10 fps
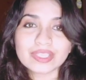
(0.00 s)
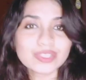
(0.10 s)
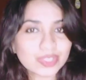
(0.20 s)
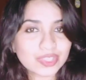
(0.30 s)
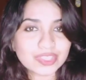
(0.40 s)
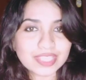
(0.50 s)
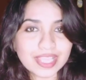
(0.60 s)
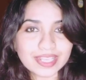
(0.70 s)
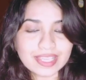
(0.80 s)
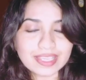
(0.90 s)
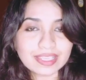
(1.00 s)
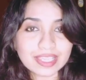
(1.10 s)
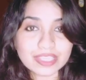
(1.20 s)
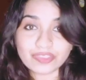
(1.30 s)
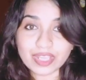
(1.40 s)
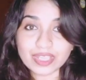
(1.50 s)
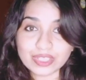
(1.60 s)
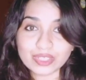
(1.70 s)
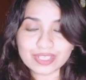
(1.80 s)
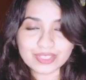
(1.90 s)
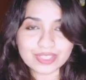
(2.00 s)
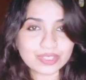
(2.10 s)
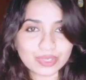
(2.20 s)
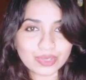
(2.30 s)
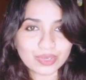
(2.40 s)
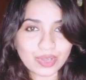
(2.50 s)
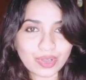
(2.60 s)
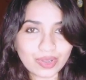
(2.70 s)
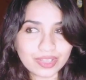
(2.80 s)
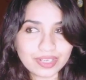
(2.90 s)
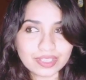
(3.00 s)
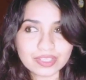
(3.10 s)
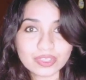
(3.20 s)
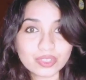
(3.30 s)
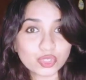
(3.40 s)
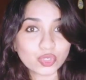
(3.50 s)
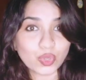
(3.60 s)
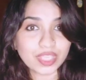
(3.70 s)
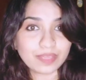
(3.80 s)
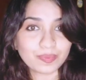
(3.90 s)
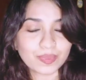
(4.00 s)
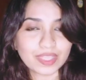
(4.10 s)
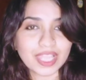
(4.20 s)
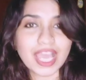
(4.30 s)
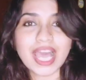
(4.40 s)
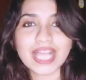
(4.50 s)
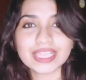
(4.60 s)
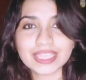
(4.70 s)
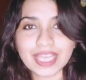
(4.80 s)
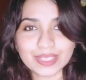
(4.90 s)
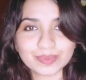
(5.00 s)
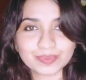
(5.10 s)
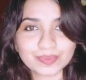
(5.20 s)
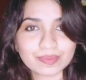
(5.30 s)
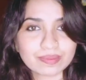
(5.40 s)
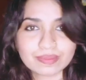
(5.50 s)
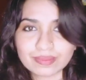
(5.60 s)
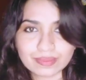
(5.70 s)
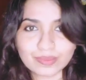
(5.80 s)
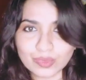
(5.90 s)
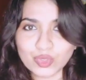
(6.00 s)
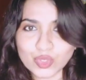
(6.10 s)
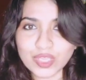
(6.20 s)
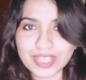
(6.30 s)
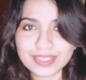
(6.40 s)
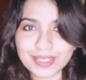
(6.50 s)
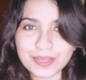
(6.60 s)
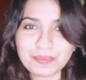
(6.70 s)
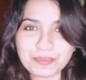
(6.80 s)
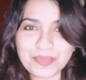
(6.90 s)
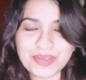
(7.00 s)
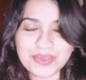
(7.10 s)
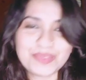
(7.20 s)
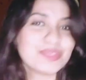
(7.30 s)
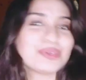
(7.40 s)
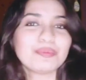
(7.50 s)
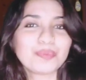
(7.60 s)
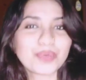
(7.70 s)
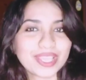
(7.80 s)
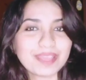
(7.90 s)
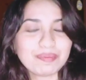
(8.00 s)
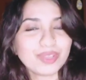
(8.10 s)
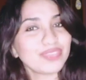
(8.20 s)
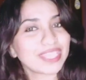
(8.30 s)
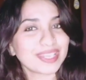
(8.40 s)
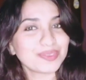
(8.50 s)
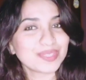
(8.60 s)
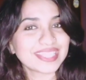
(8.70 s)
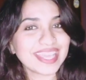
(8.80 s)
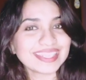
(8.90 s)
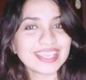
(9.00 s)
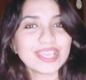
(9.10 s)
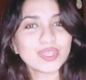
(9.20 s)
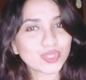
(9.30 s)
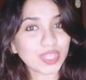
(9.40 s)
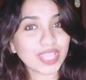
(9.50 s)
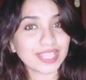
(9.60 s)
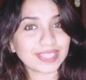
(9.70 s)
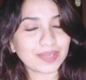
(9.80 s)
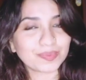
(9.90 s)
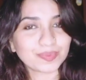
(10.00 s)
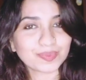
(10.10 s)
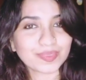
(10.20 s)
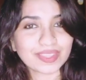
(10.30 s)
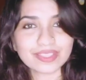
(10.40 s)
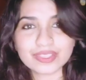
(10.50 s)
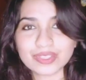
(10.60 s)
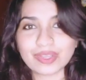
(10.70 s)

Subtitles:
Susana is very intelligent. Or soy alta. No soy alta, pero por ejemplo we can use that soy alta. So